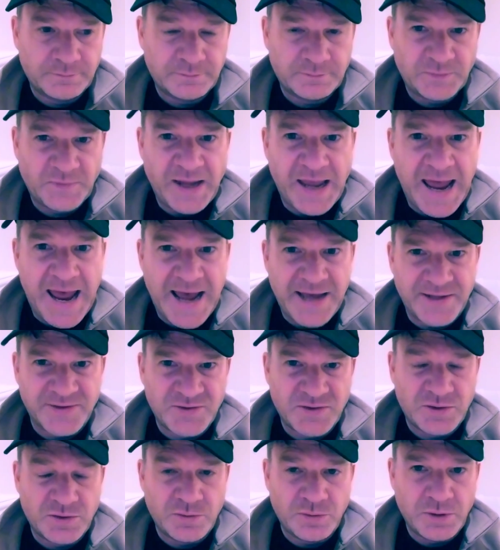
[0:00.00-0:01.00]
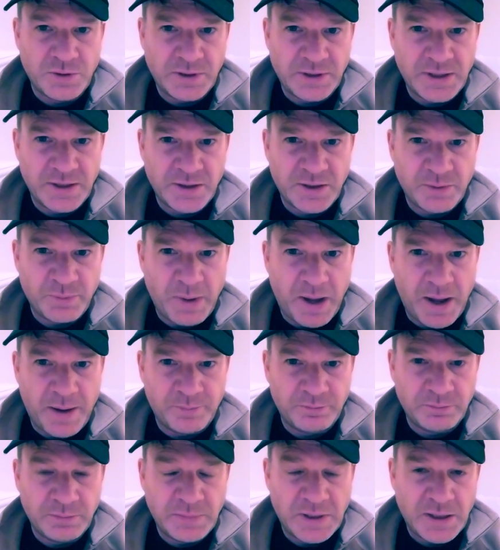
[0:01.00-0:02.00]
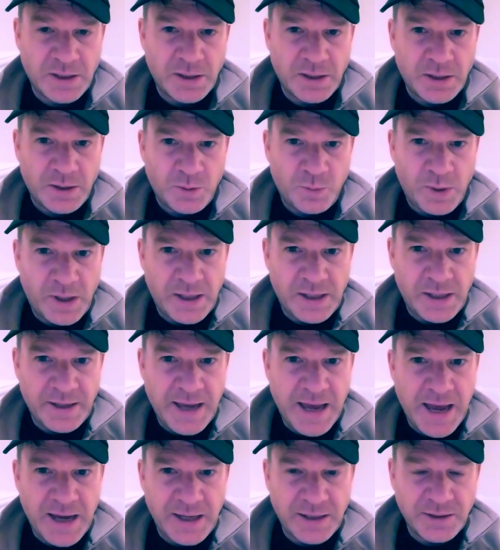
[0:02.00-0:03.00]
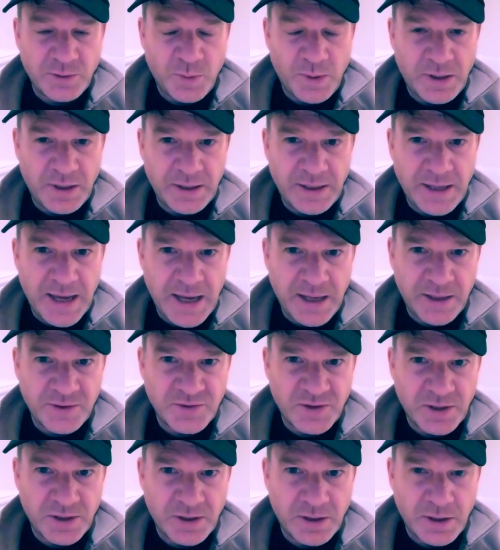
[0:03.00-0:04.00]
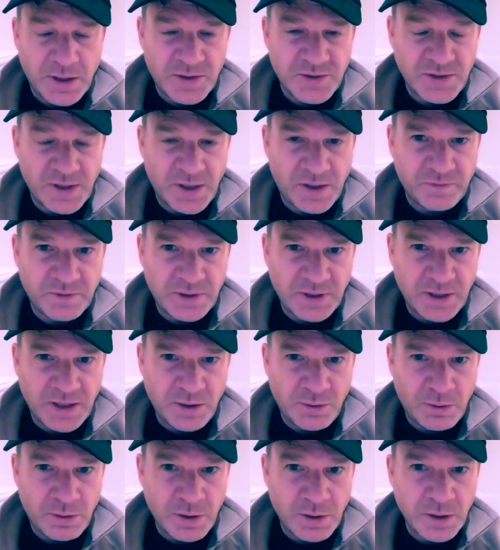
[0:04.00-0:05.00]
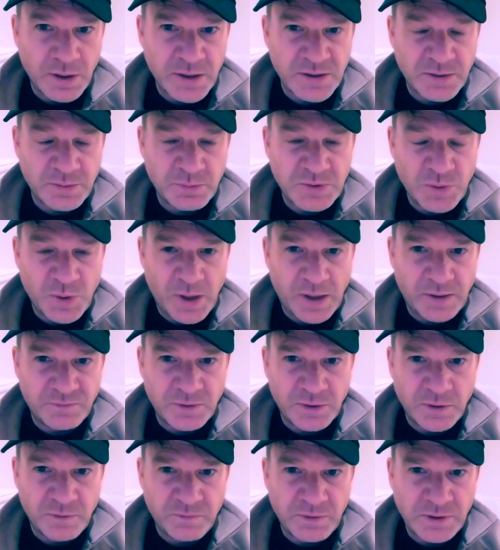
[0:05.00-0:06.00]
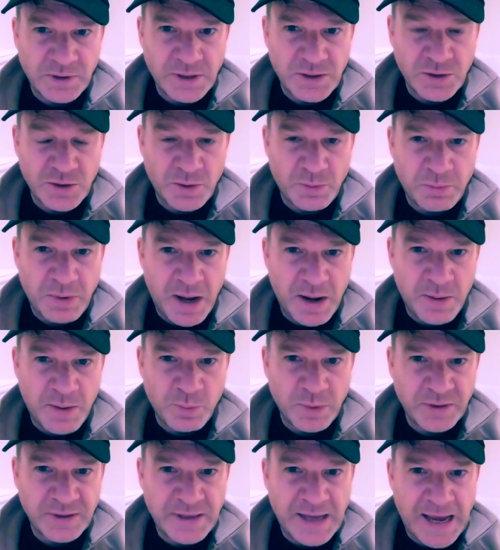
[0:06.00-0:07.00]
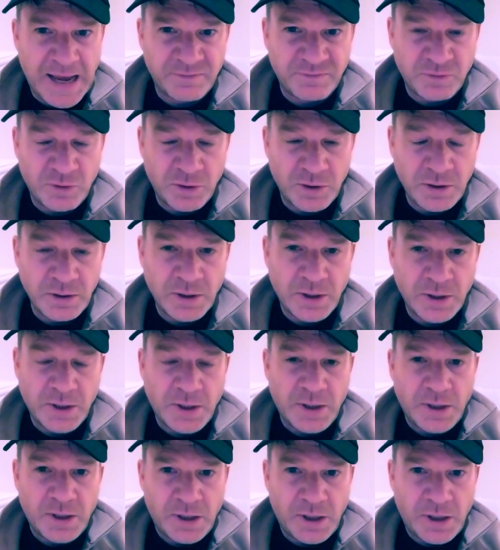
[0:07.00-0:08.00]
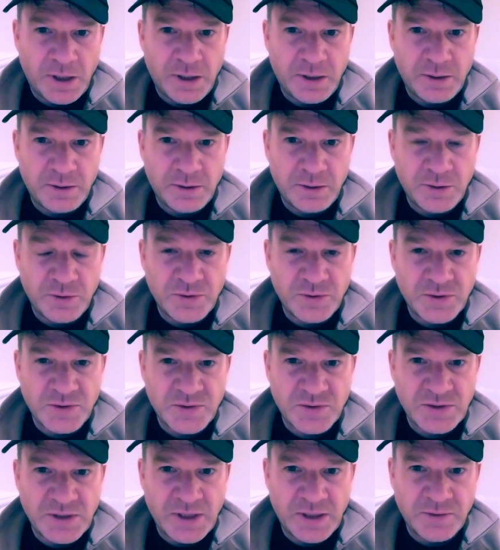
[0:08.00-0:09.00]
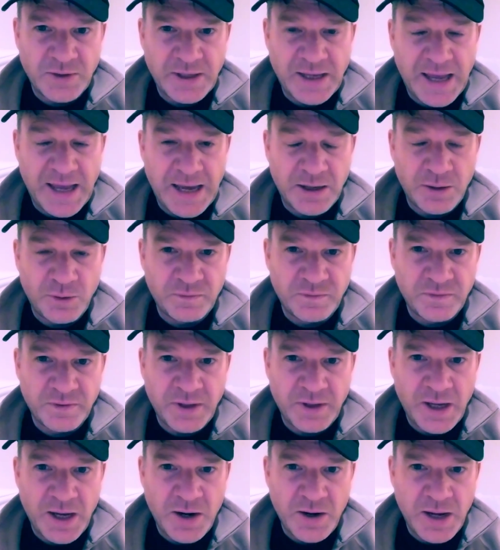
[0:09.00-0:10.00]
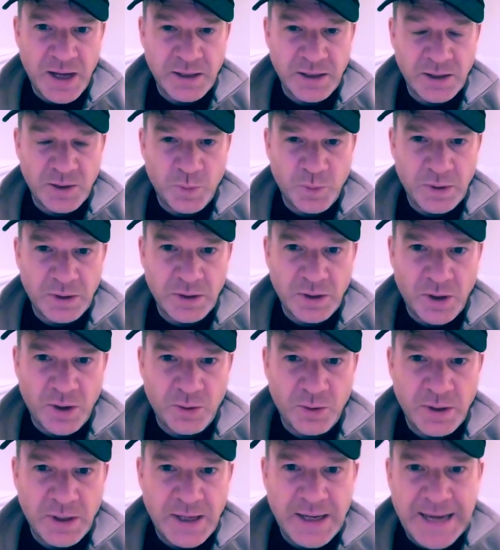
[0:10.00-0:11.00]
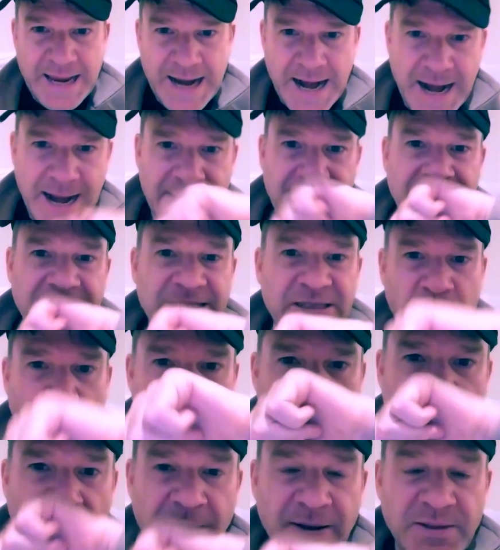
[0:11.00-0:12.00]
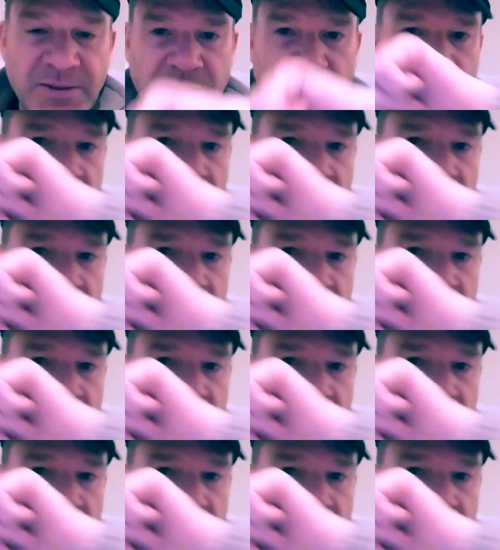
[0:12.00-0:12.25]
cats to clean their bum. Why a cat? Well, a cat is a self-cleaning organism, so after you've cleaned your bum with cat fur, you just send the cat over there, and it will go and lick its paws